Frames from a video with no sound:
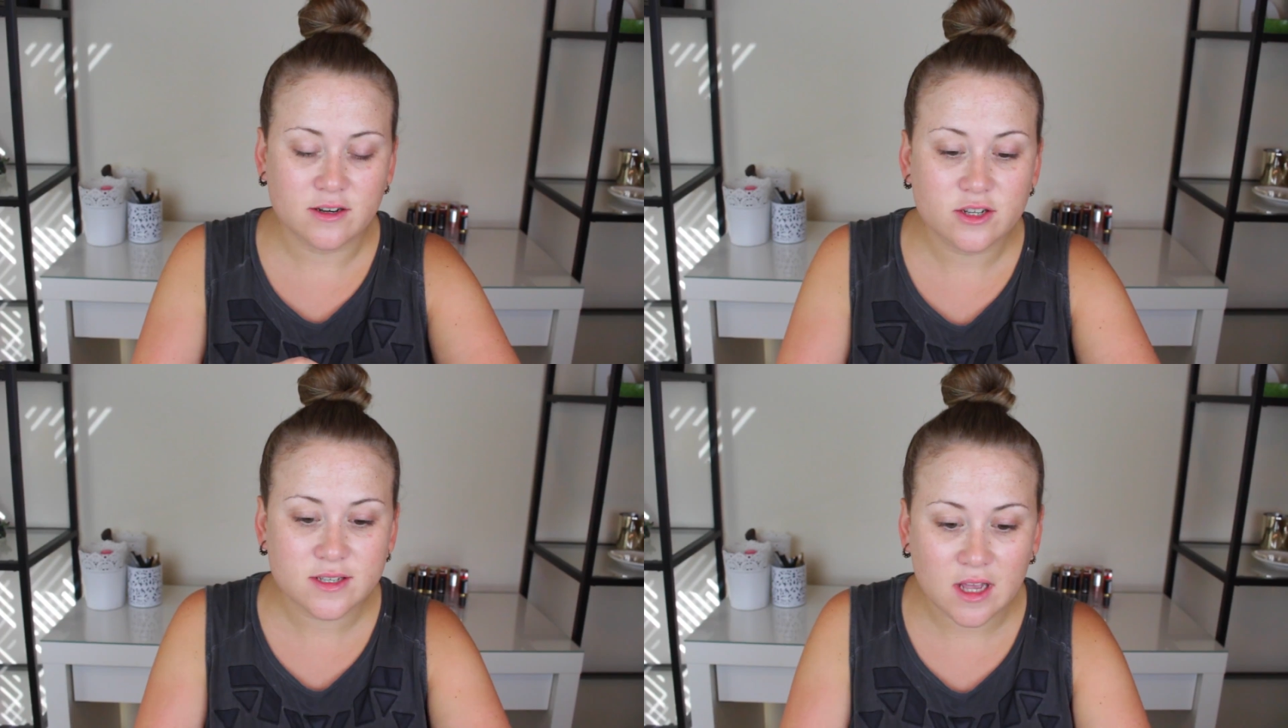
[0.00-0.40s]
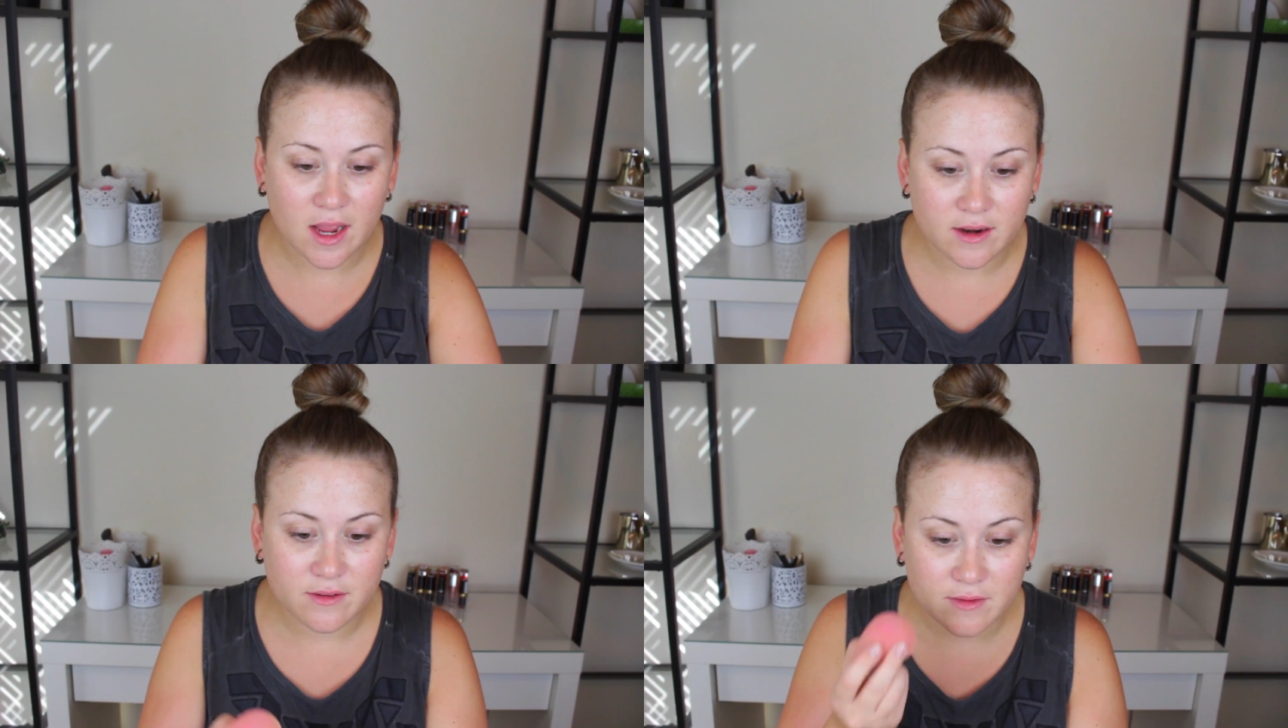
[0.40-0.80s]
and just
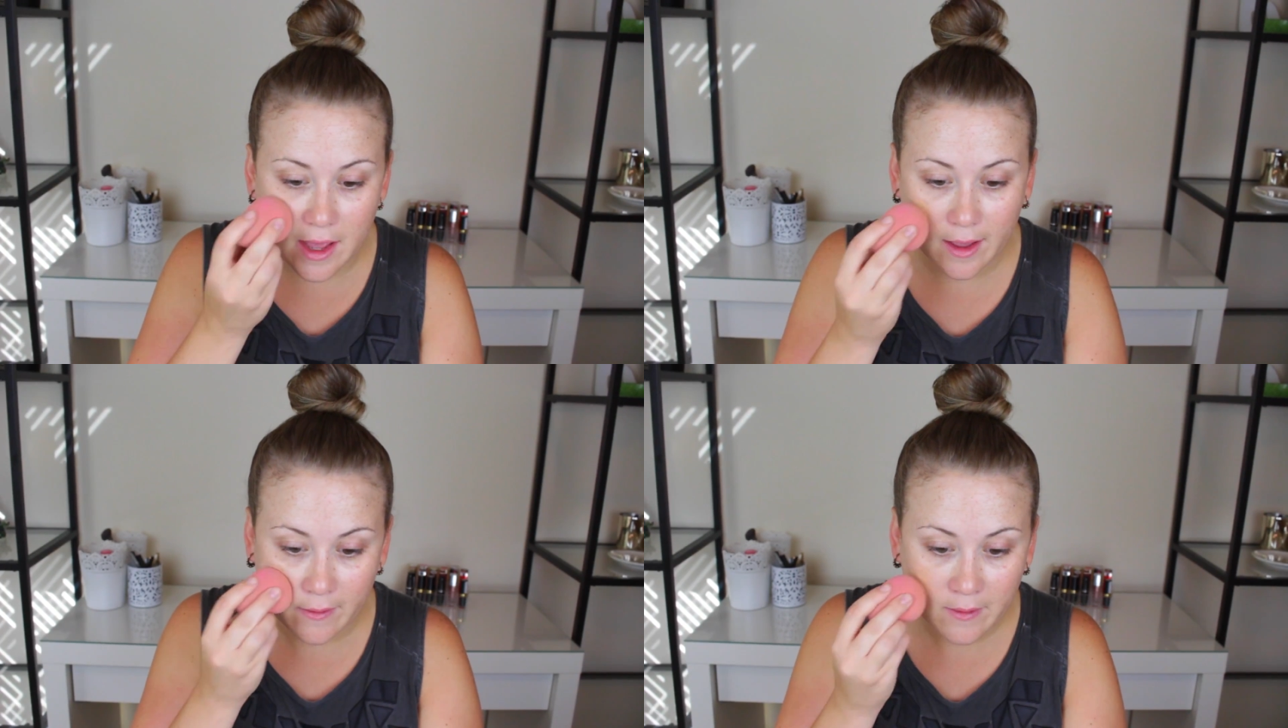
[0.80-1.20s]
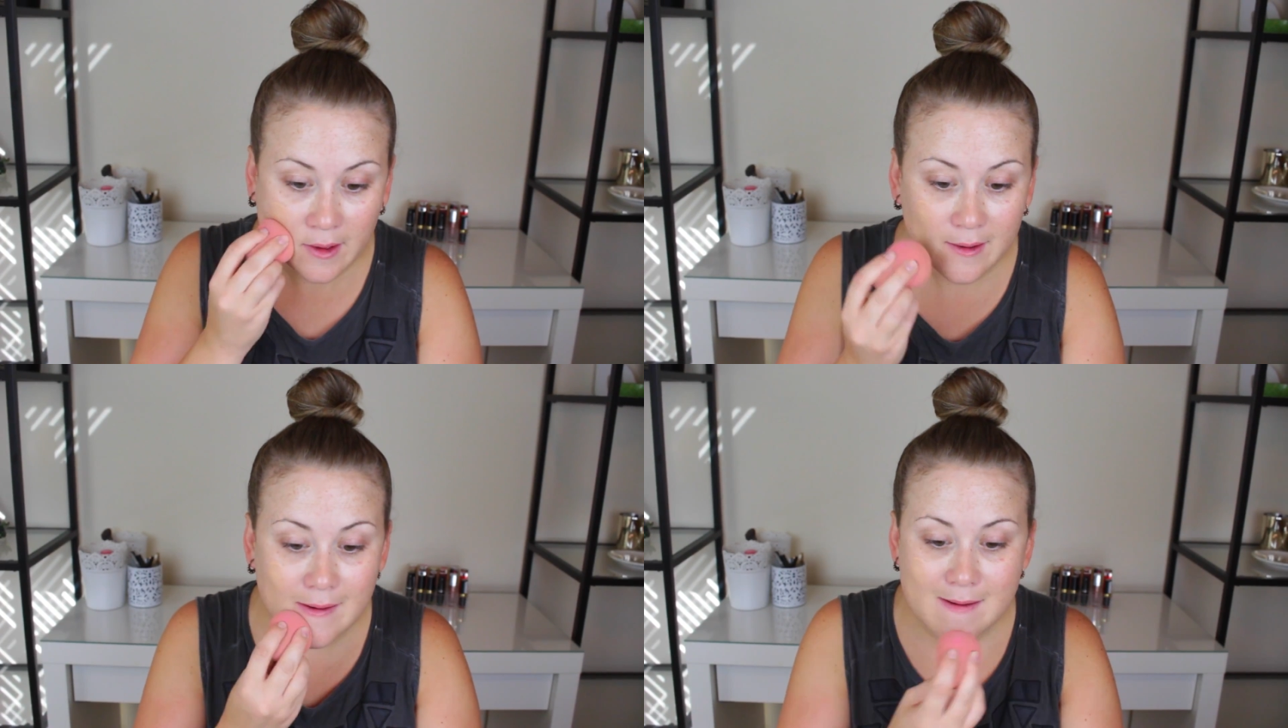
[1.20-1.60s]
kind of like
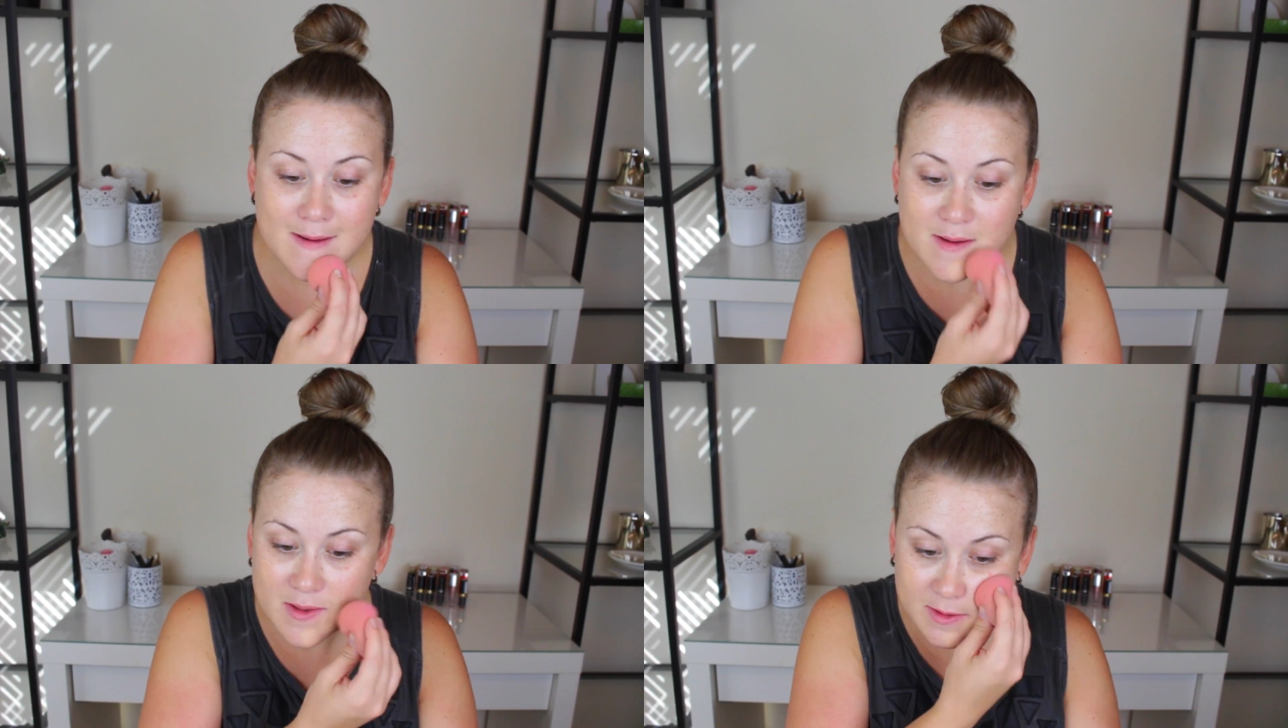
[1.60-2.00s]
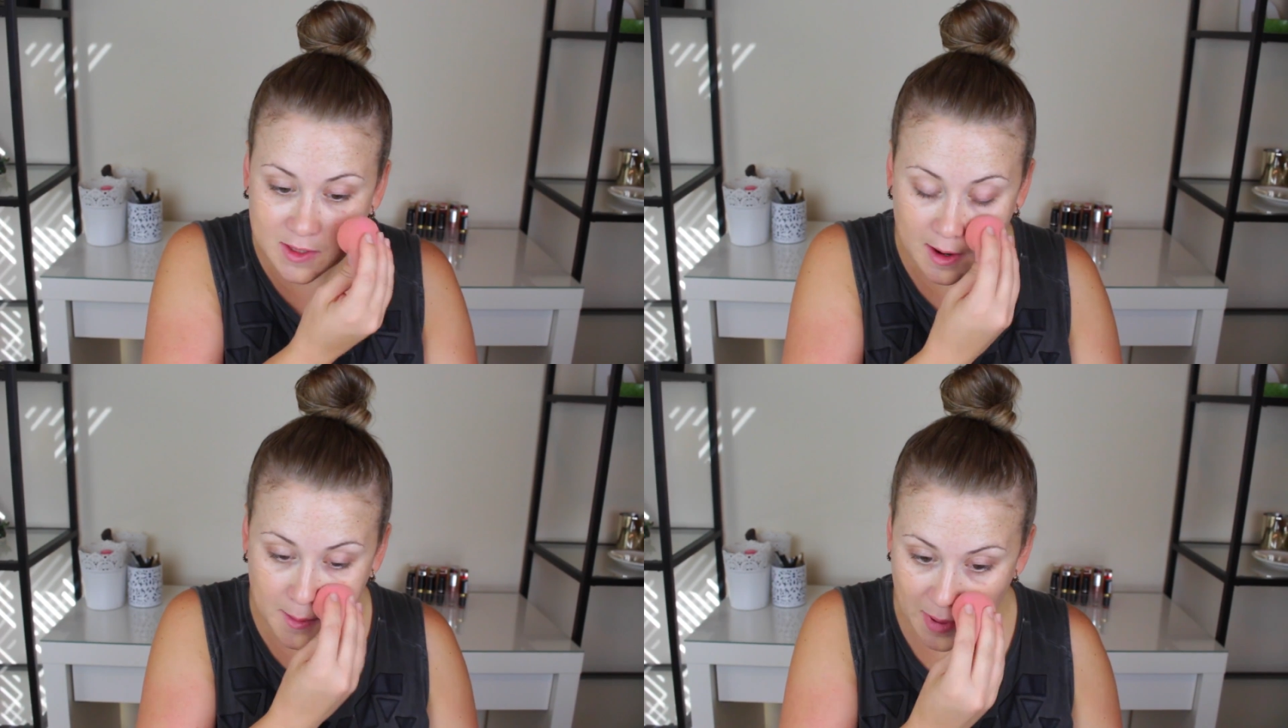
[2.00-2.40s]

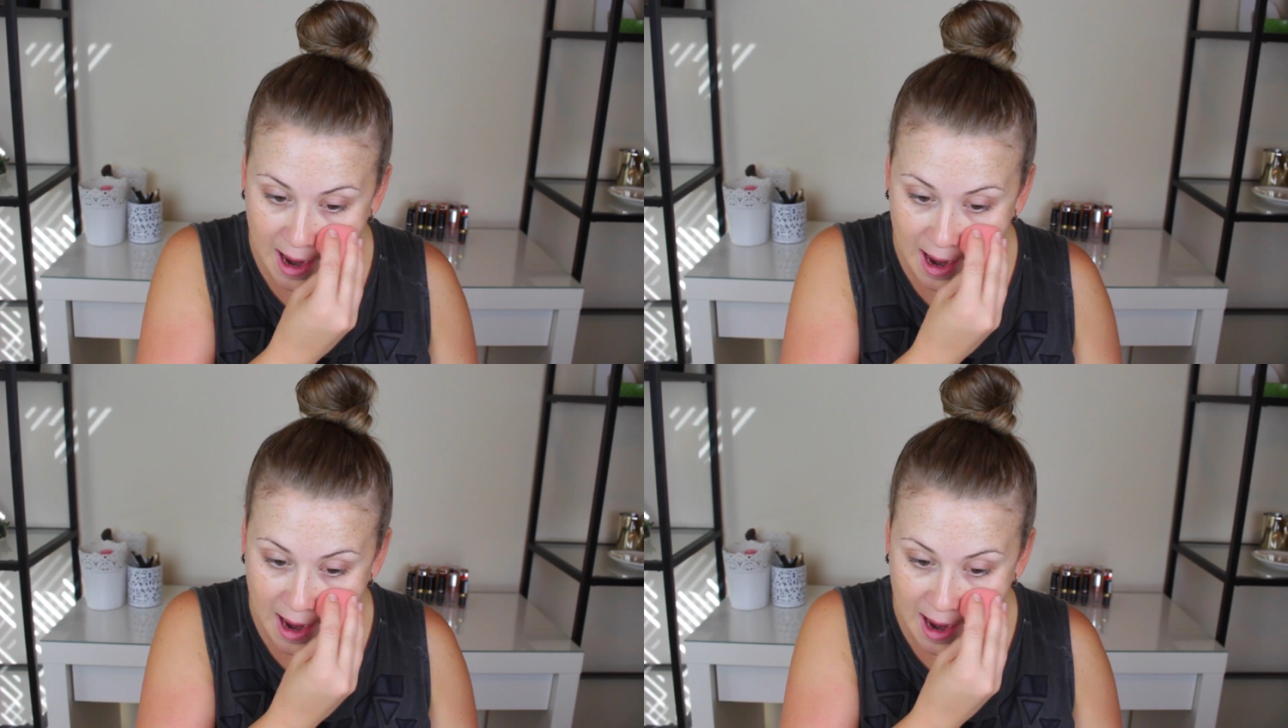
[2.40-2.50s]
start